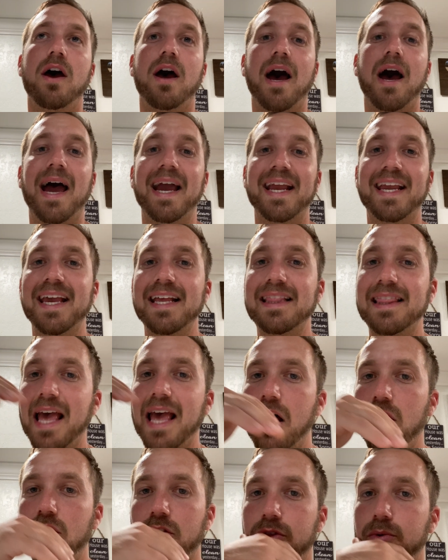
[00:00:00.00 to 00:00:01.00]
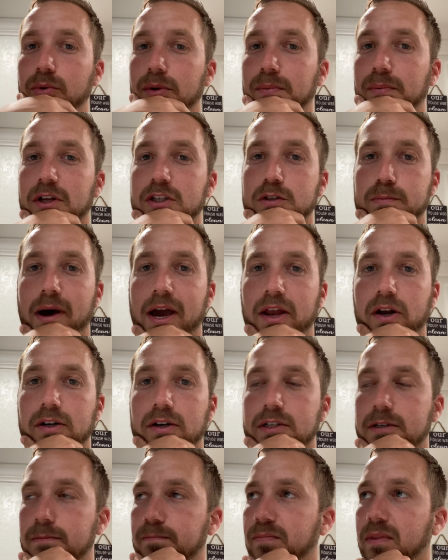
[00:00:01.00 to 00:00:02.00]
I get the L3 Plus
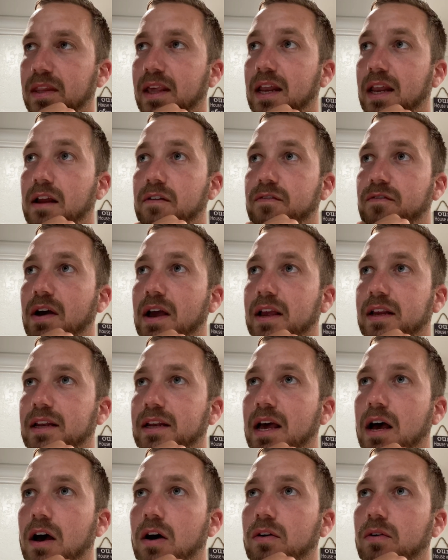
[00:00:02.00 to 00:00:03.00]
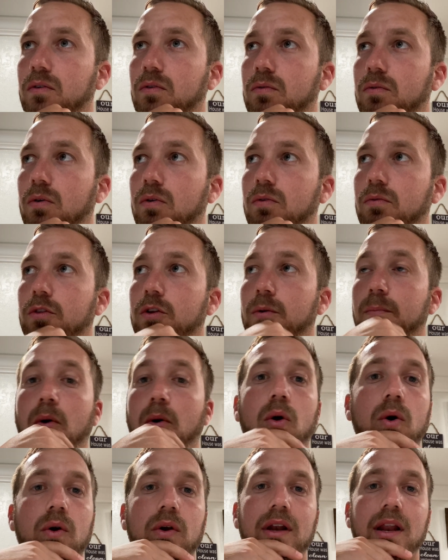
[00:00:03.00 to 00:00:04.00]
miners, and I find out, well, they're
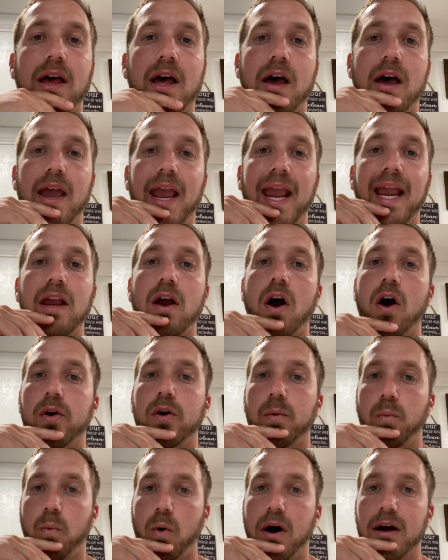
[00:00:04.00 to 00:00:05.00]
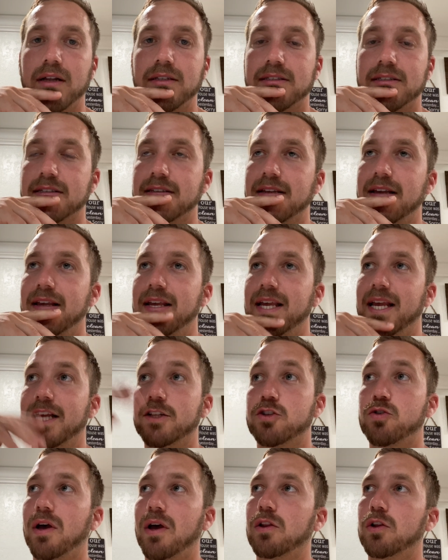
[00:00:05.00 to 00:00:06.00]
pulling 800 watts. And
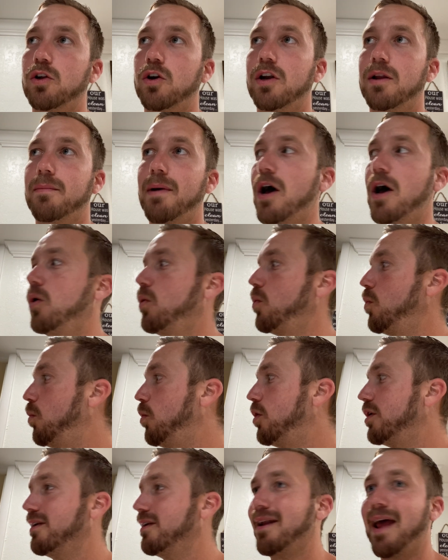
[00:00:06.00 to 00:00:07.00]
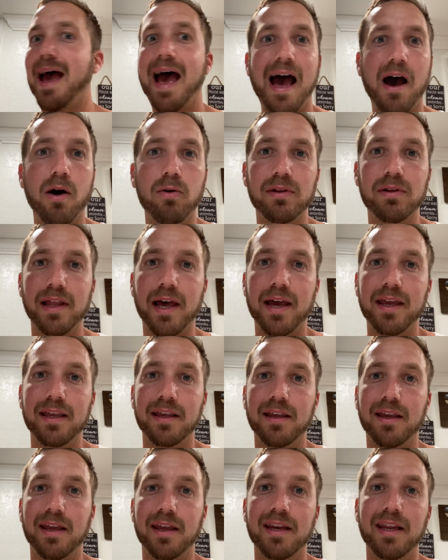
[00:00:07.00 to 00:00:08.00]
so I learned about what an
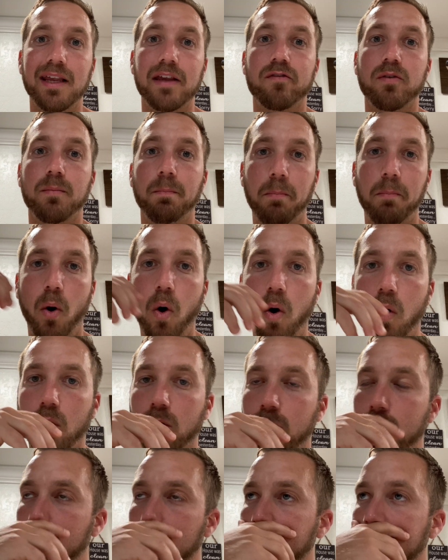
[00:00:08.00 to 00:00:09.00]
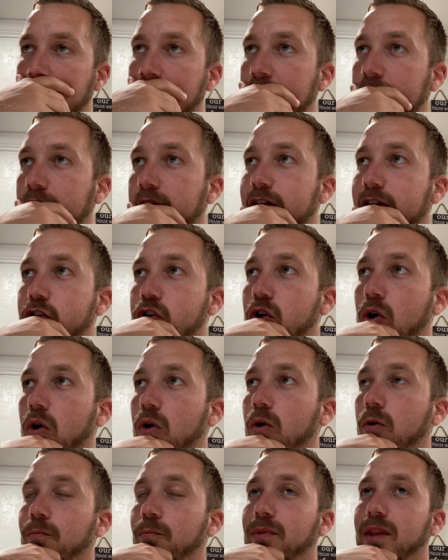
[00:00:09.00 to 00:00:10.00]
outlet can even pull.
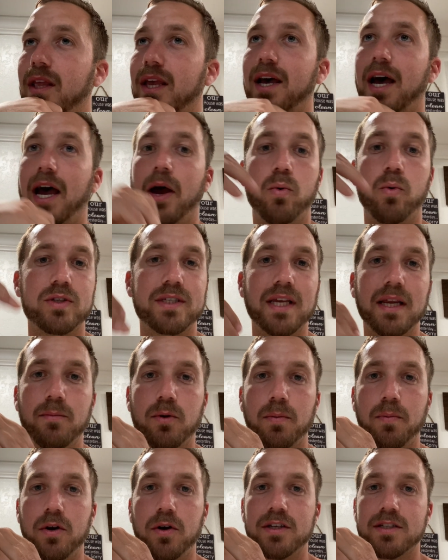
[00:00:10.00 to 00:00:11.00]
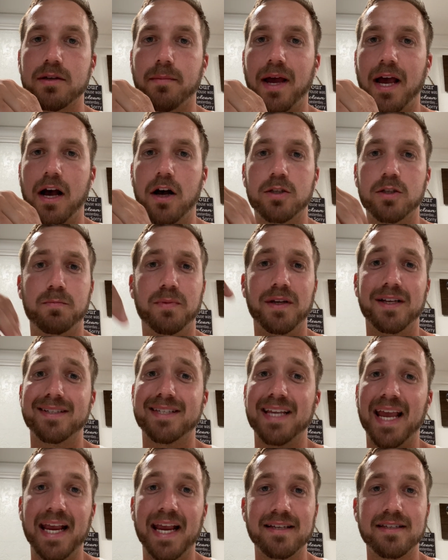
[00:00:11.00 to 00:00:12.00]
So I wasn't able to put it inside my house because the
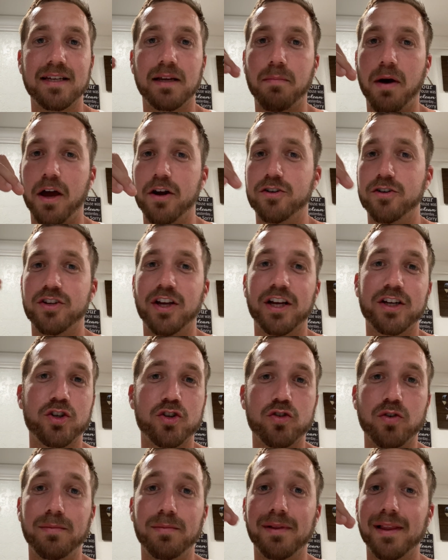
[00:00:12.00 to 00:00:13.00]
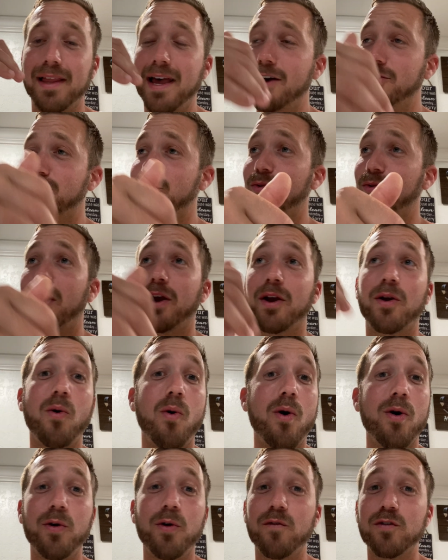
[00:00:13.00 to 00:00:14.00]
ASIC miners are extremely loud. So I go
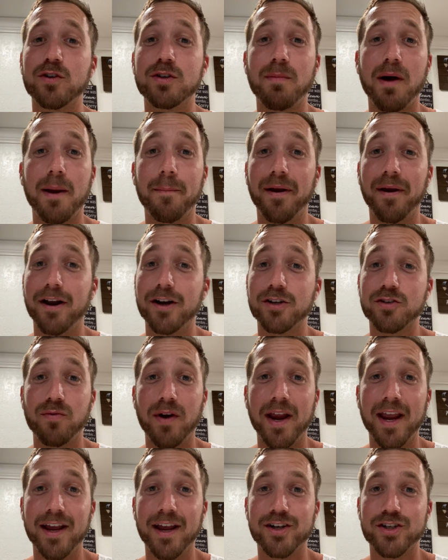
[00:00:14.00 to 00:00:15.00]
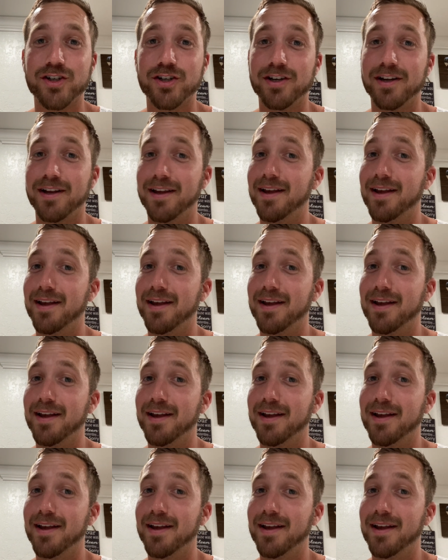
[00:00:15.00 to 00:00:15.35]
on over to my parents' ranch.